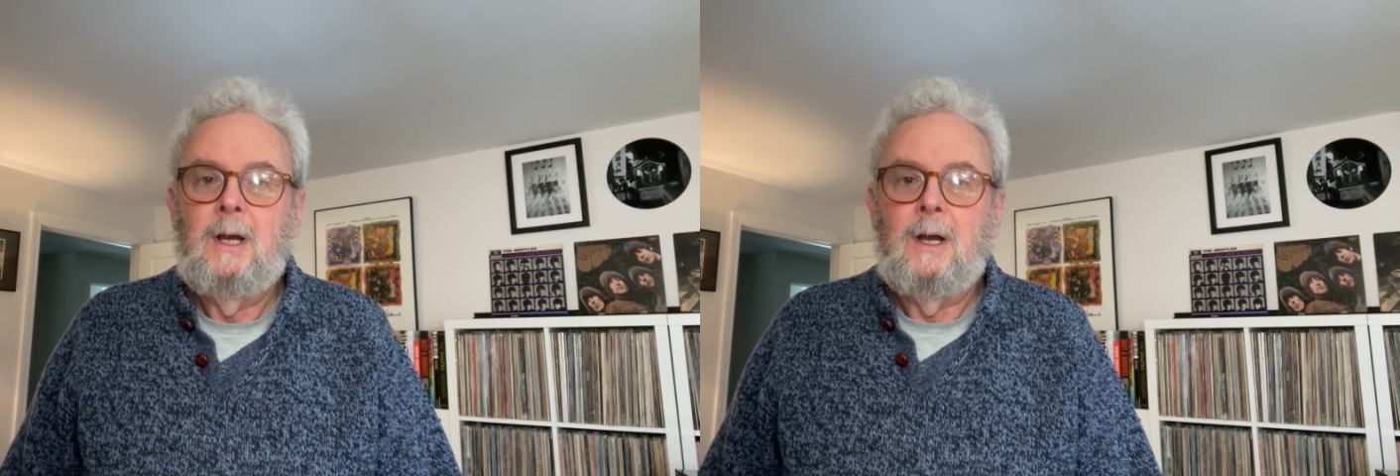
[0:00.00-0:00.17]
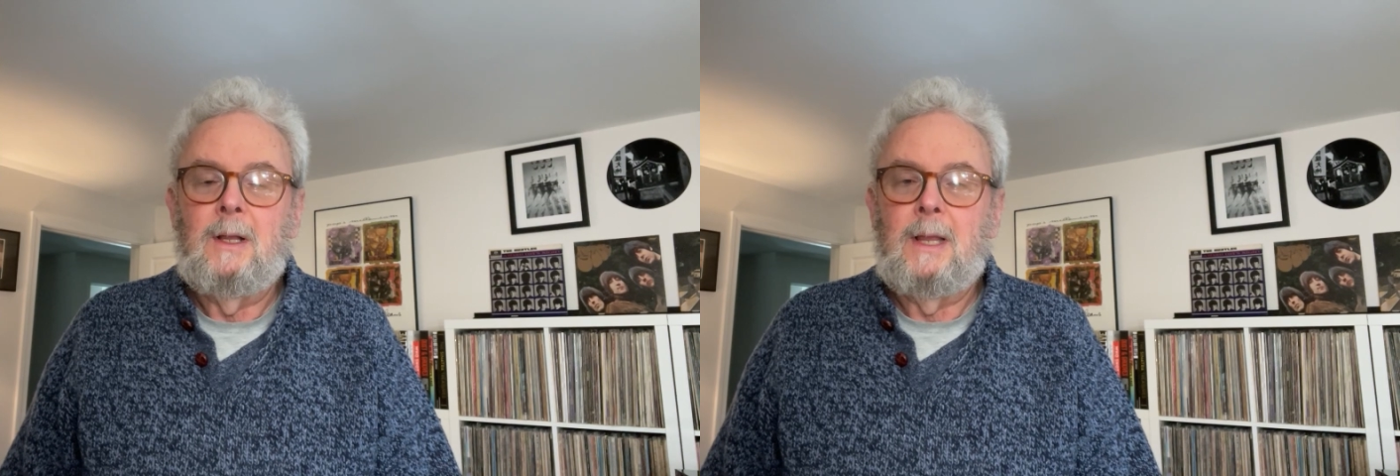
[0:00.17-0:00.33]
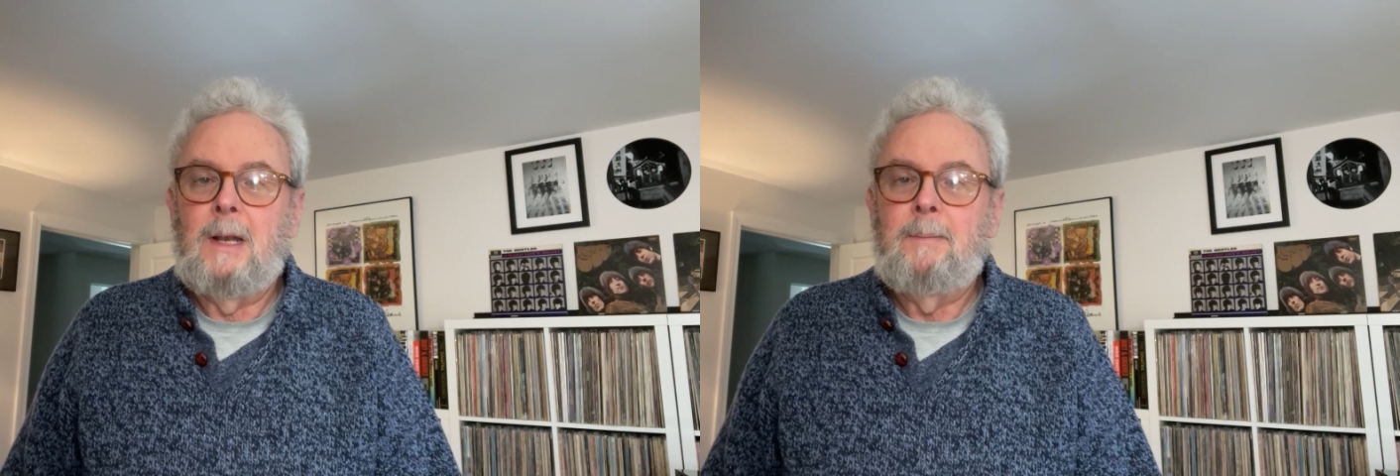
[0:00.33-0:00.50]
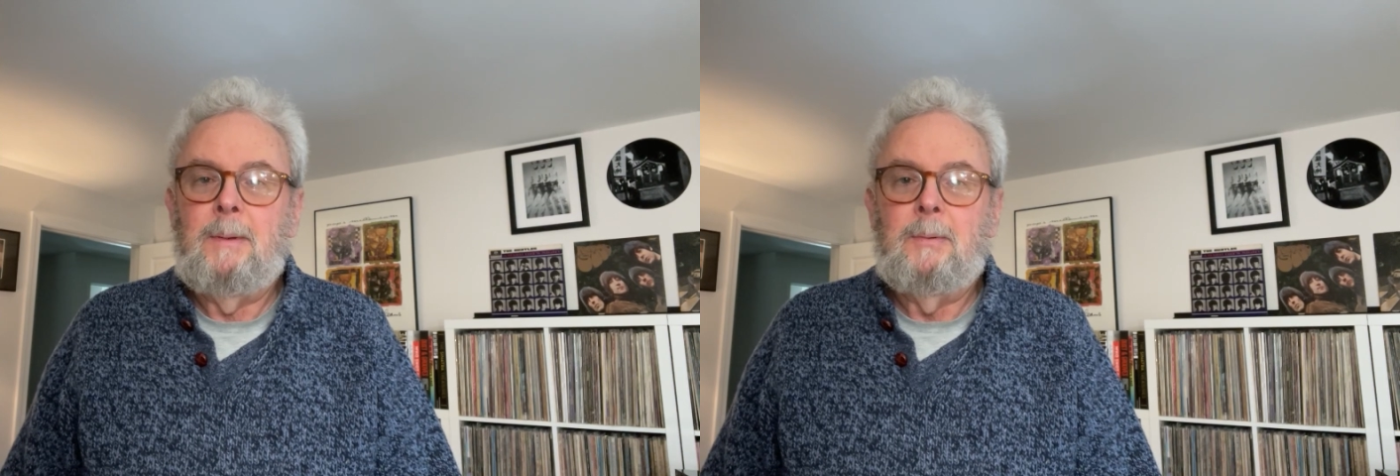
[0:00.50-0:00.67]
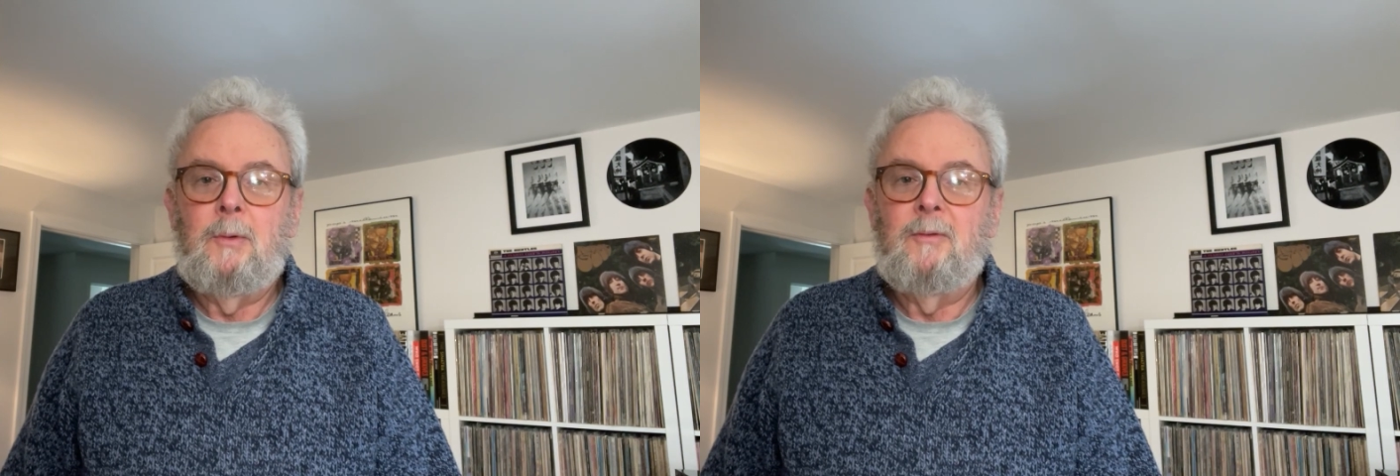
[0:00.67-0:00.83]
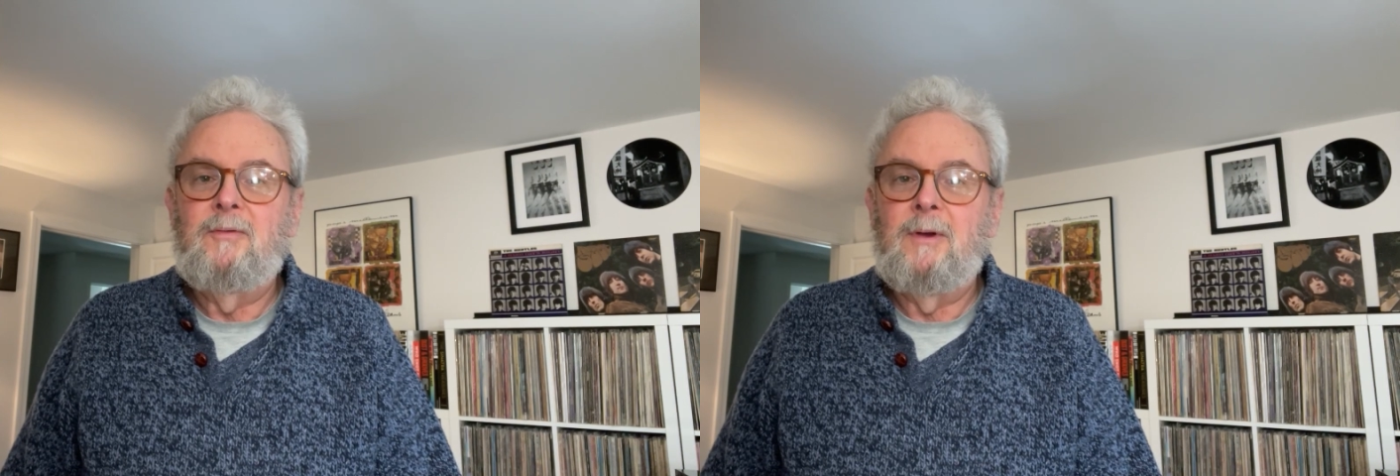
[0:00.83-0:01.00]
A lot of
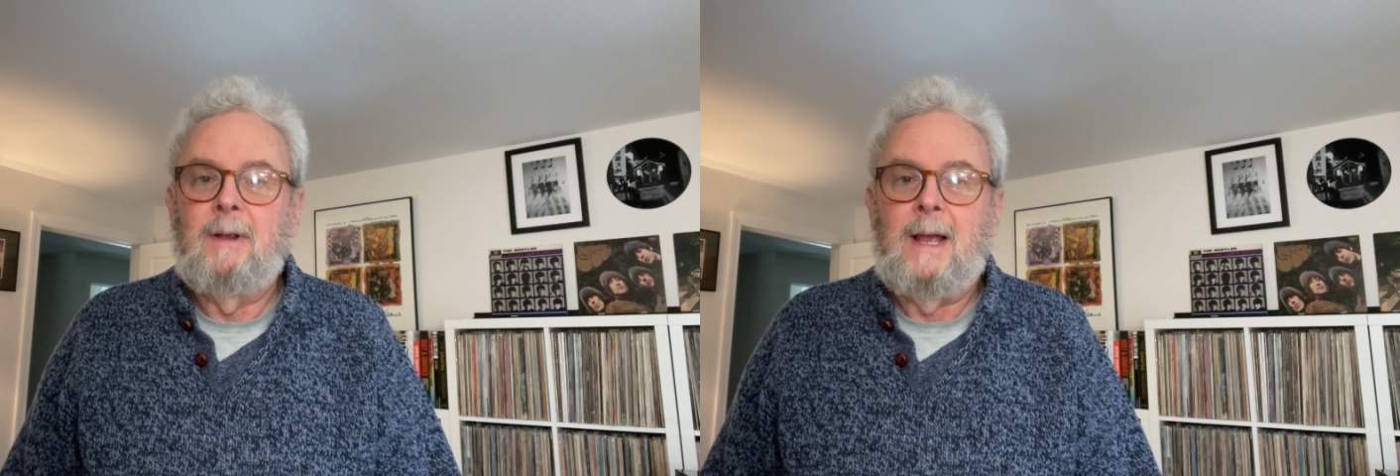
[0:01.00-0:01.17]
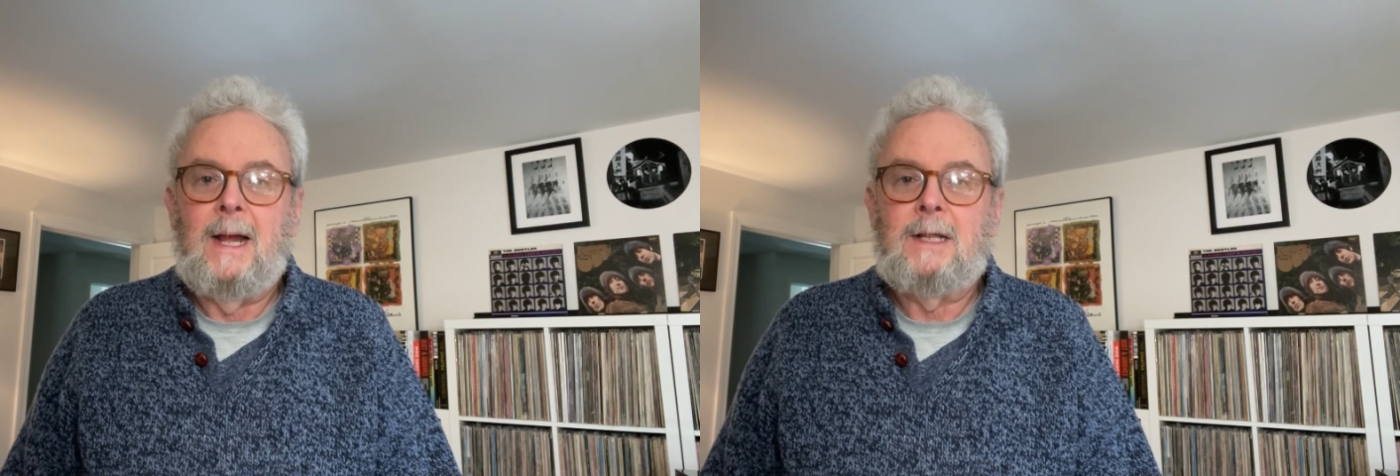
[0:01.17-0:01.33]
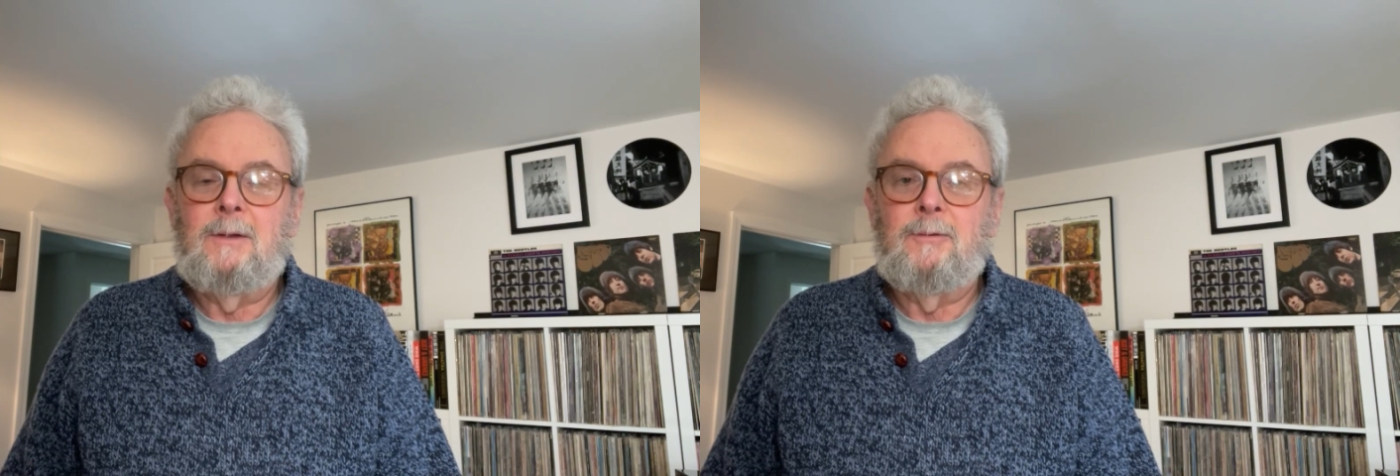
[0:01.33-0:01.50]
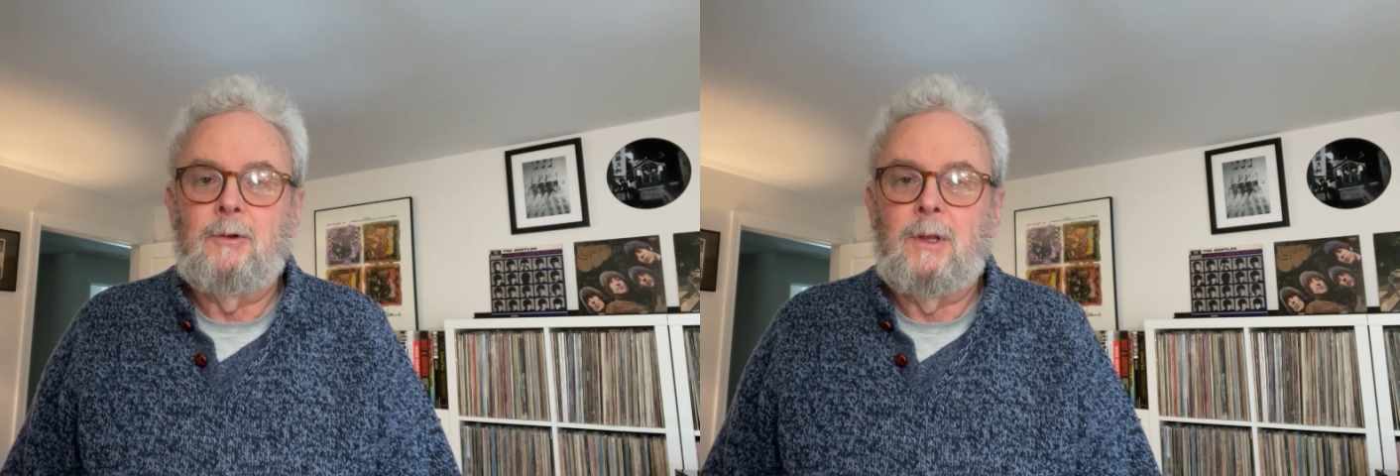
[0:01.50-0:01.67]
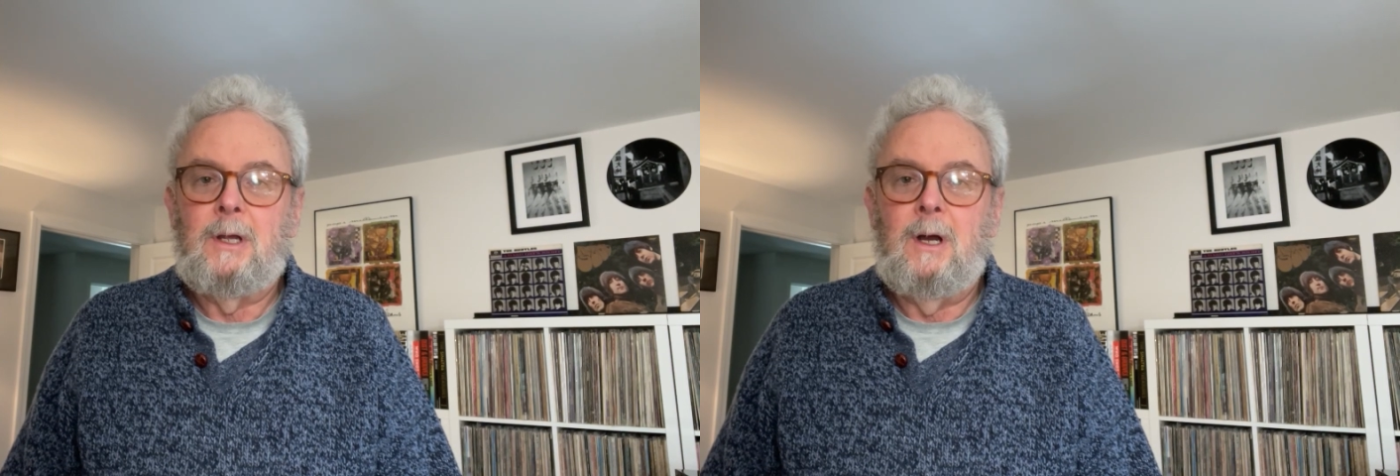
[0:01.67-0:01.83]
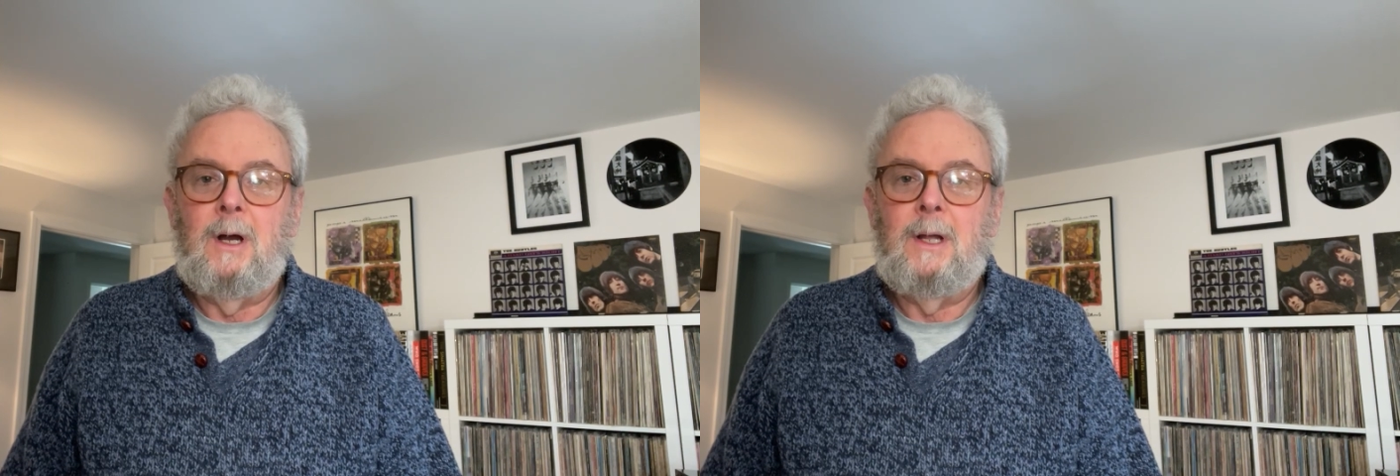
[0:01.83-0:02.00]
people were very active
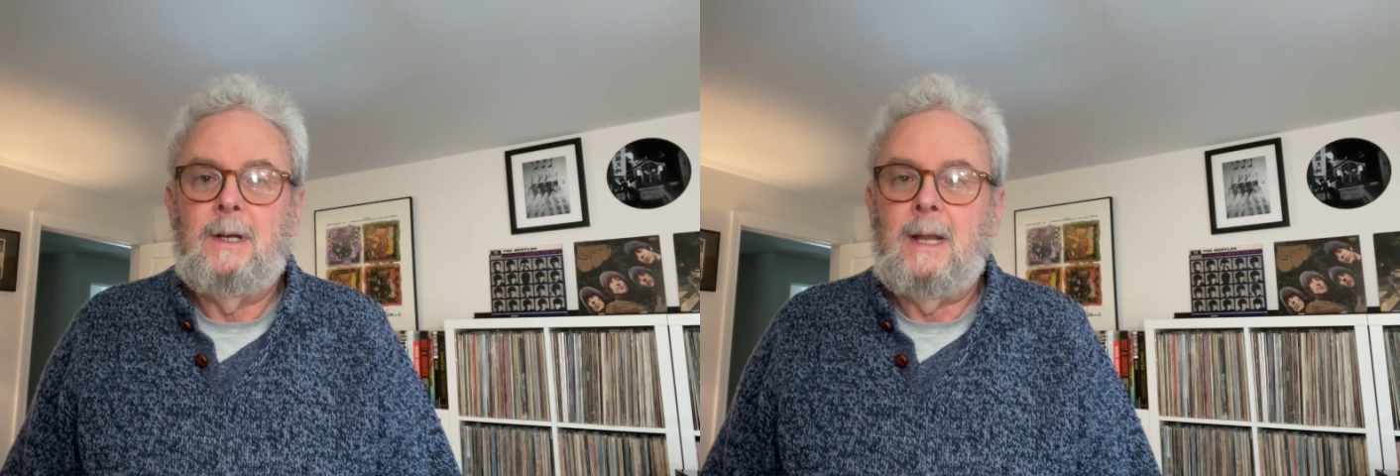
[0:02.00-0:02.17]
early on,